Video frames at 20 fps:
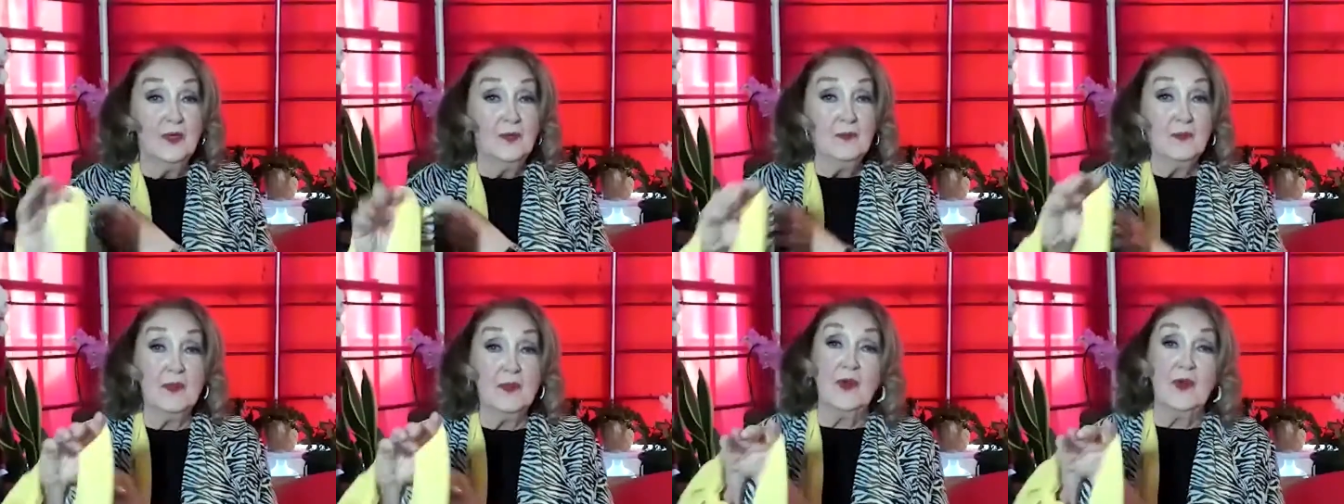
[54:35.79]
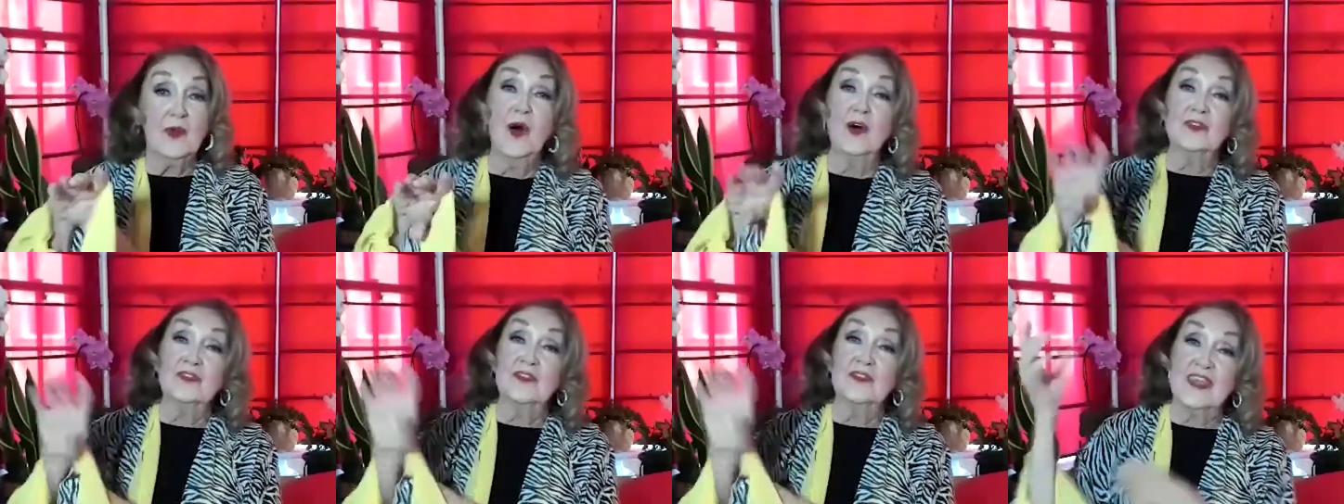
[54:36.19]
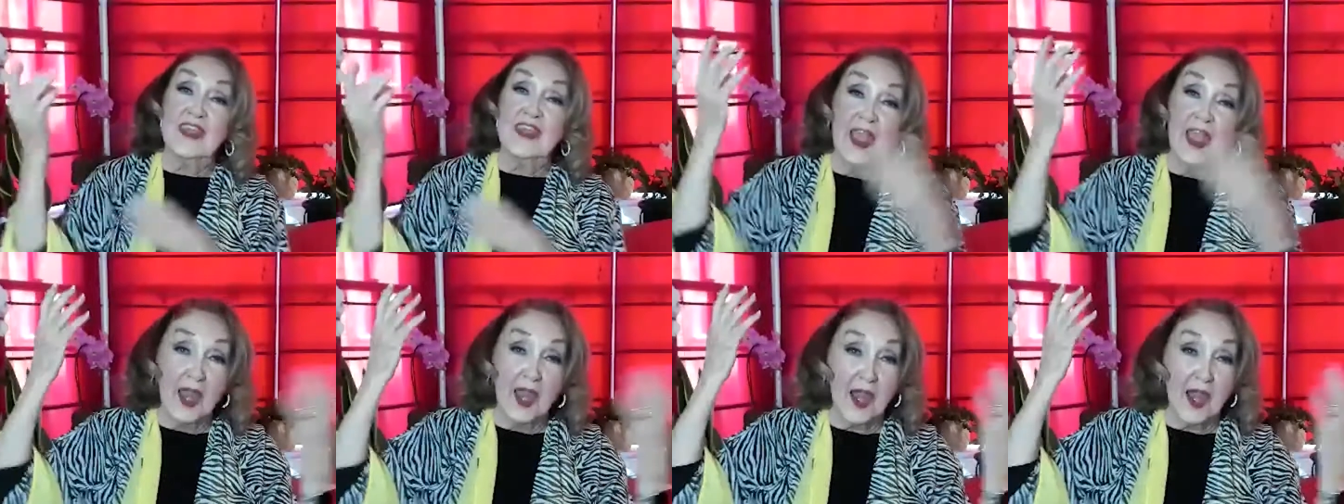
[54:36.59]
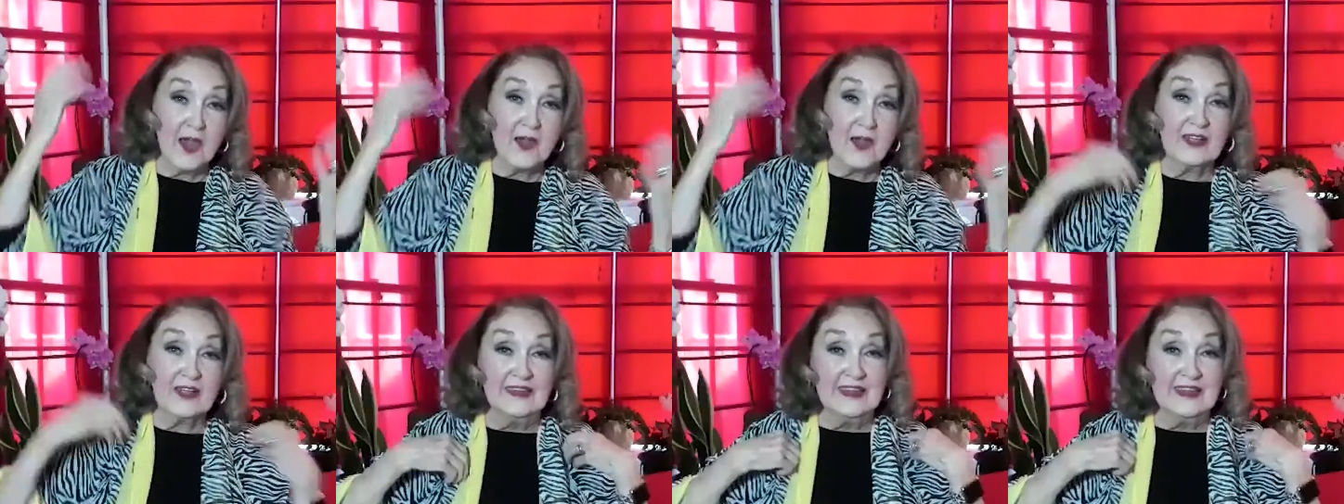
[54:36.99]
because the air
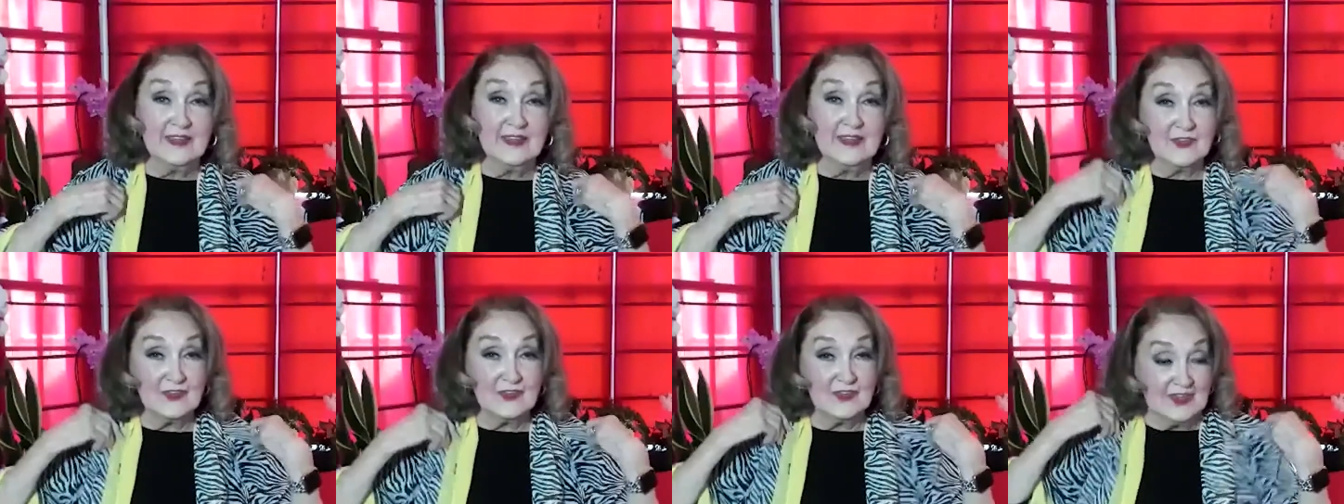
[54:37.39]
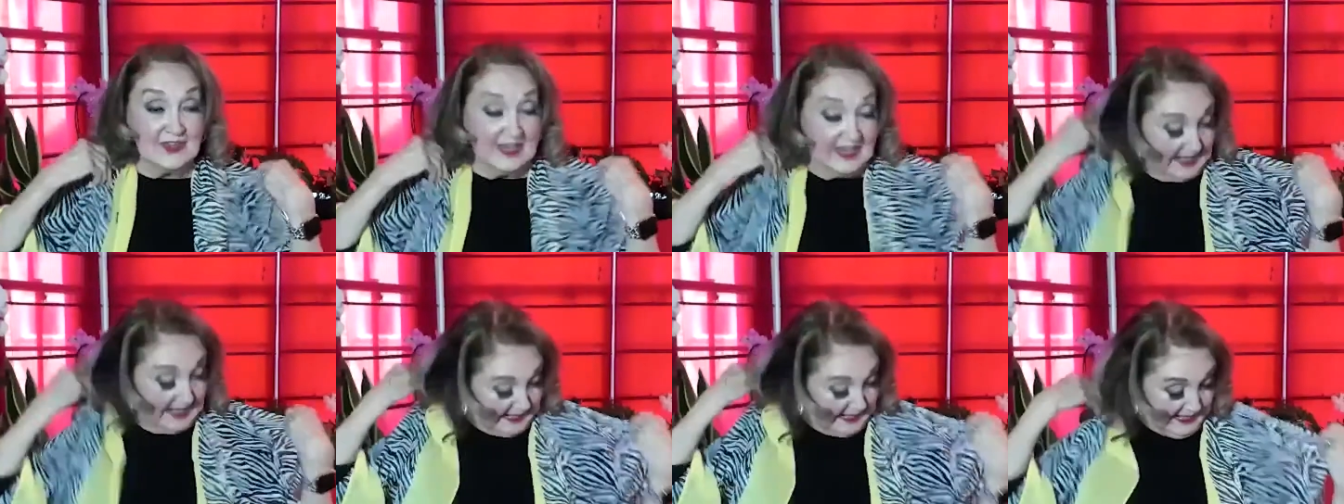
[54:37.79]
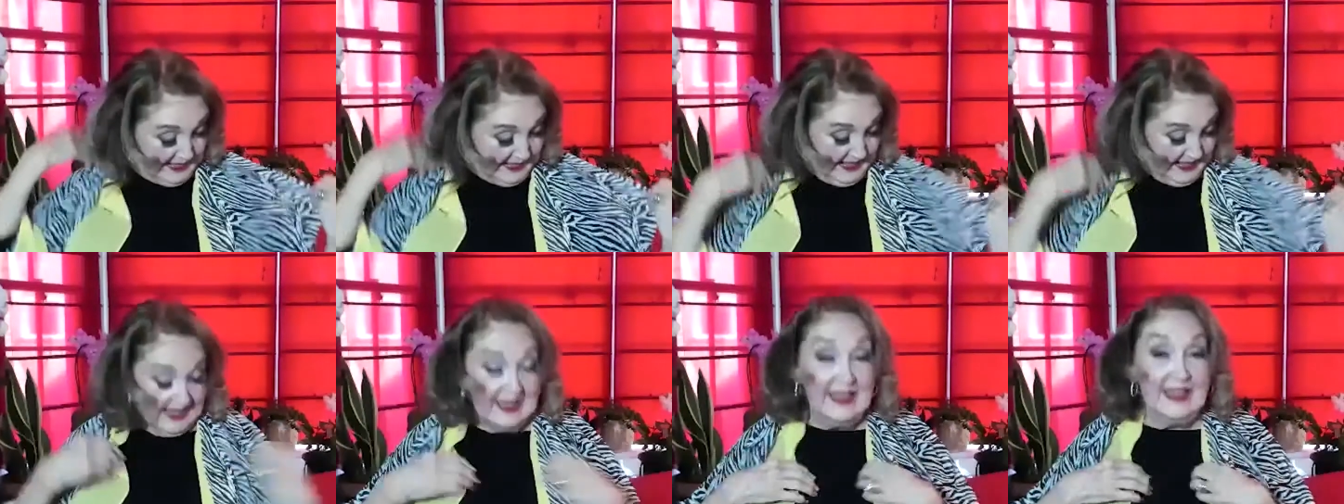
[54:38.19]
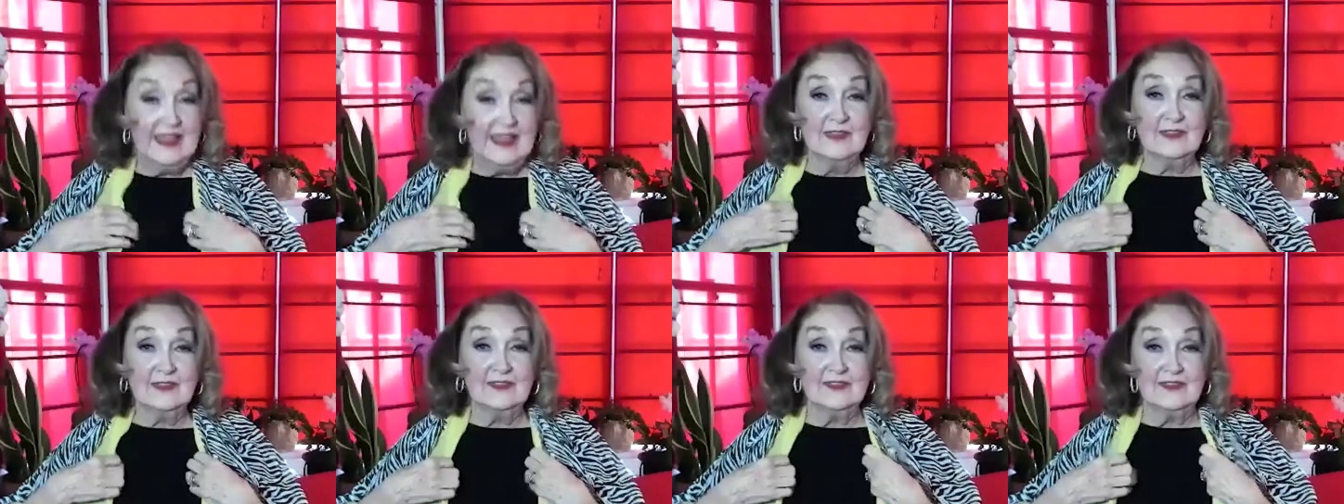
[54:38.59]
conditioning
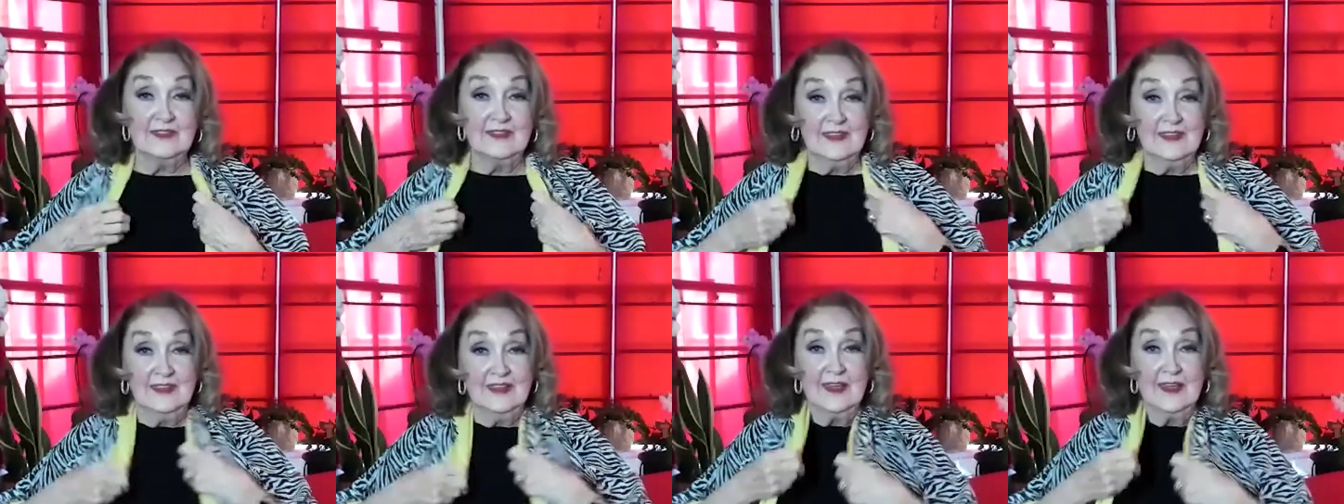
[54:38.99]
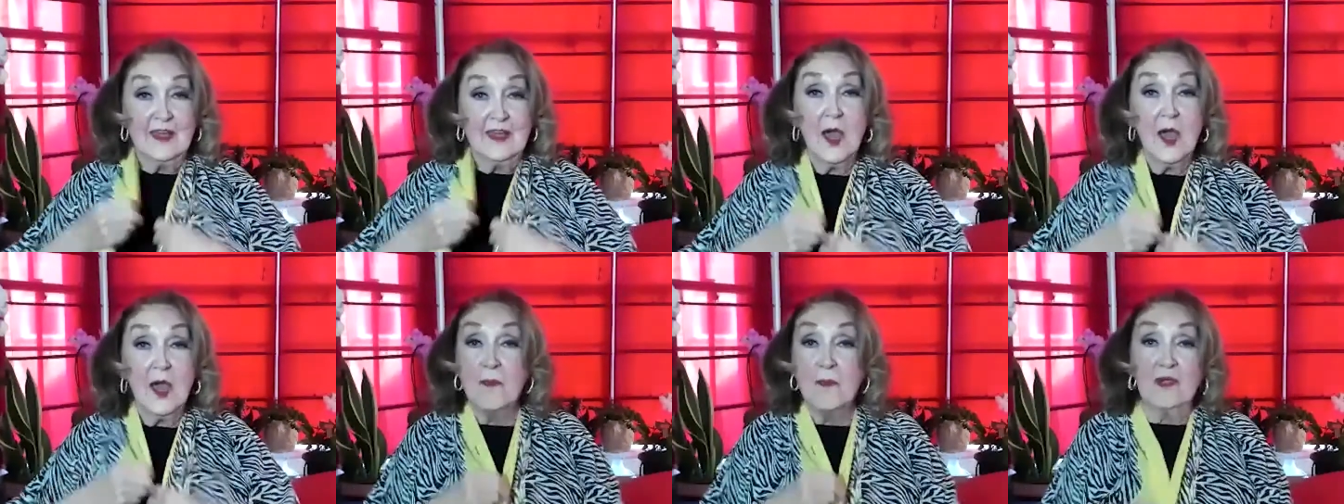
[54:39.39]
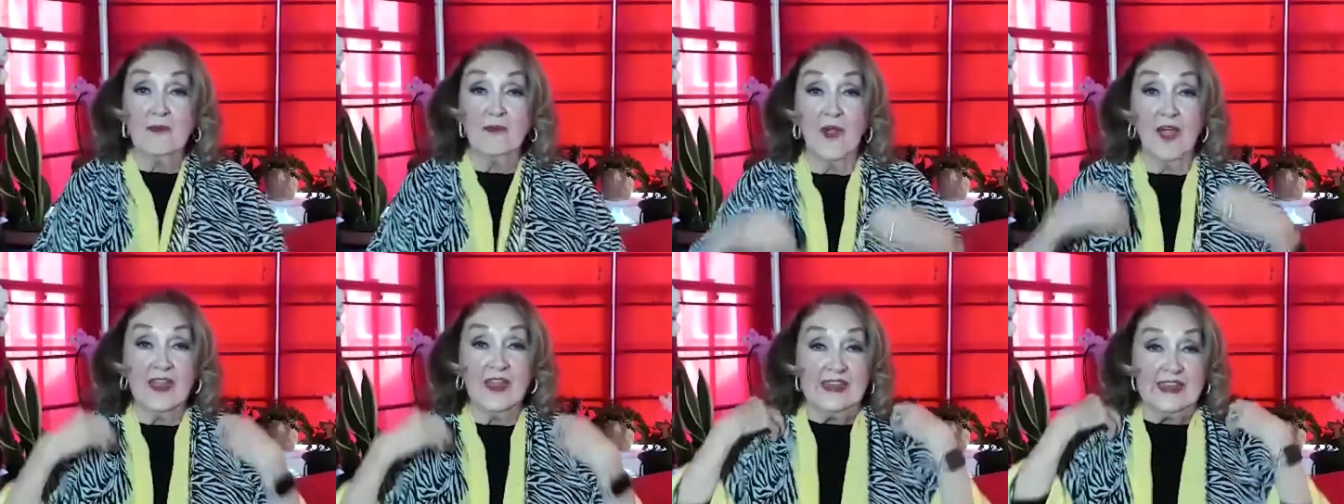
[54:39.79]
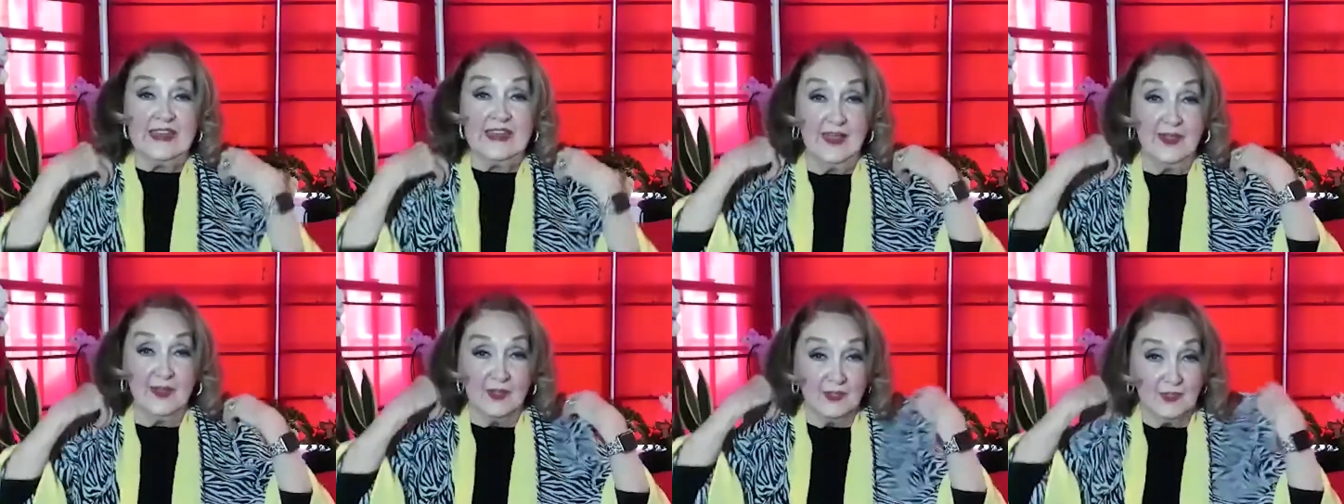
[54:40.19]
is coming right
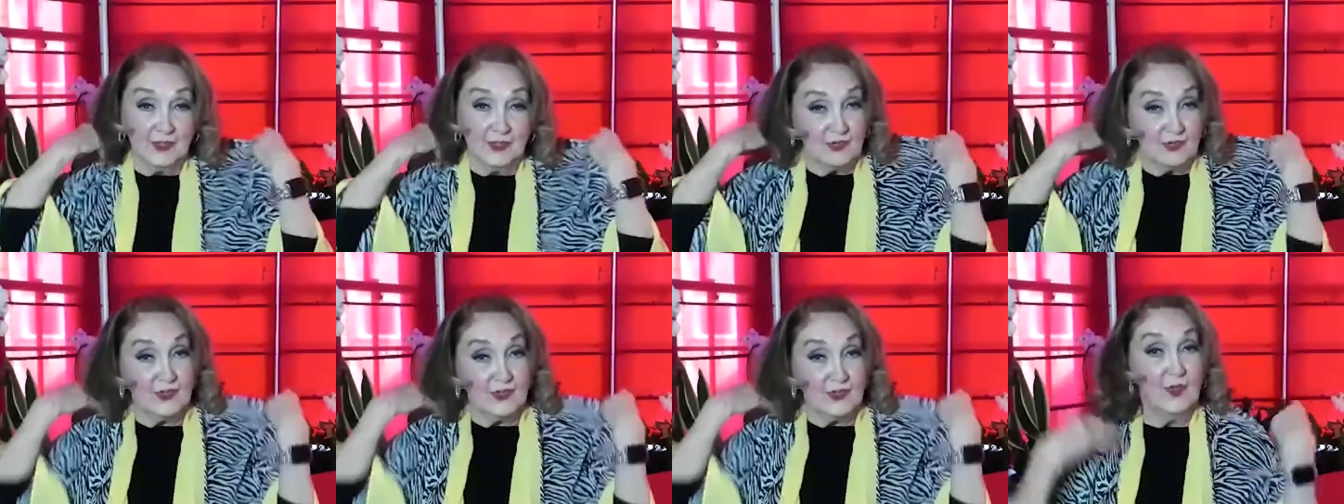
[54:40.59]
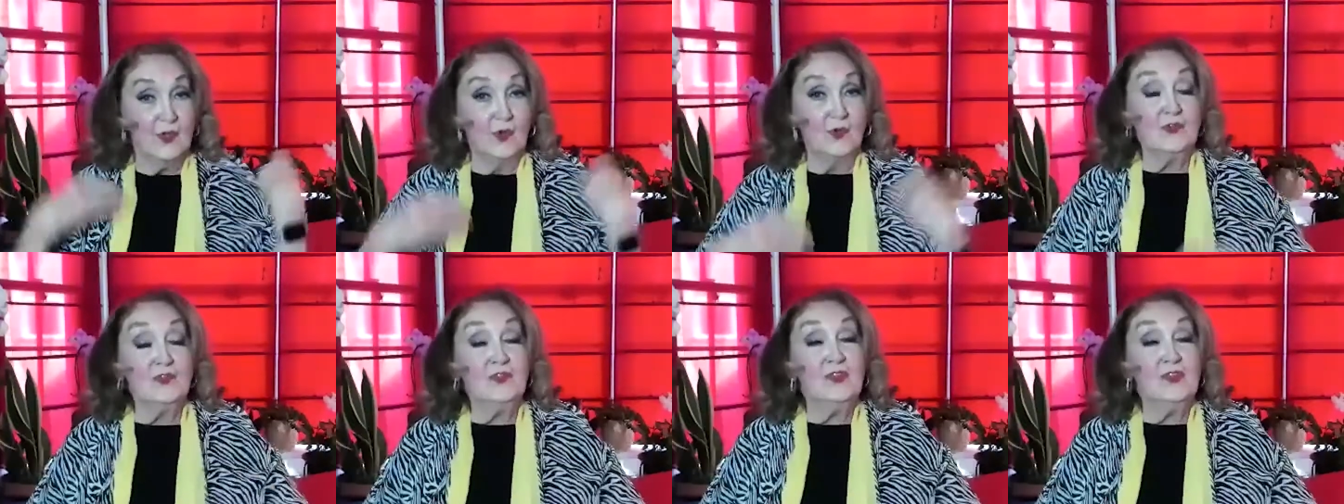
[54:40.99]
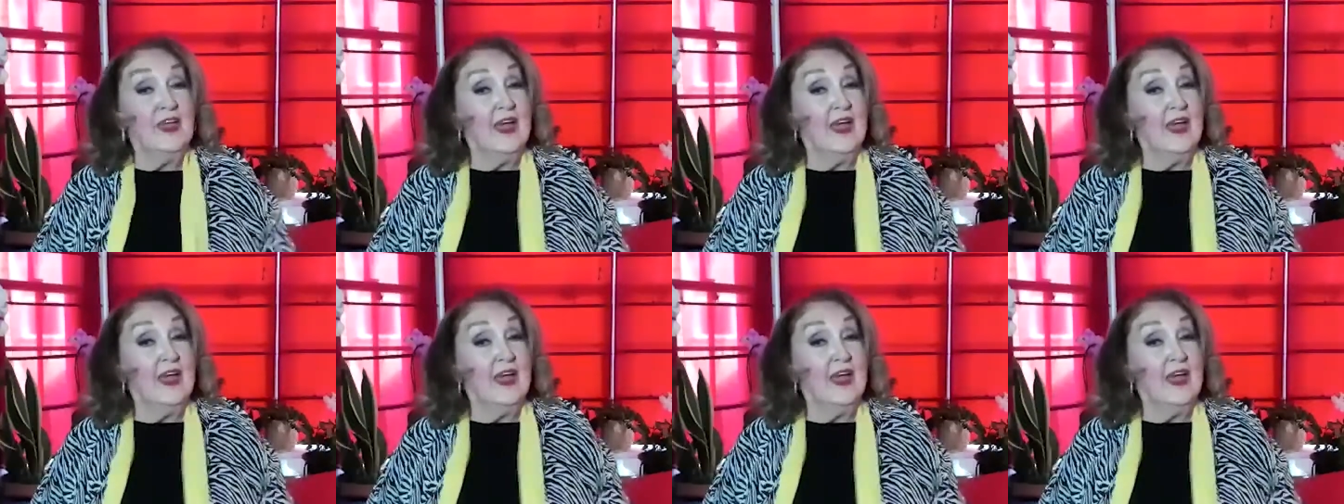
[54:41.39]
down on your shoulders.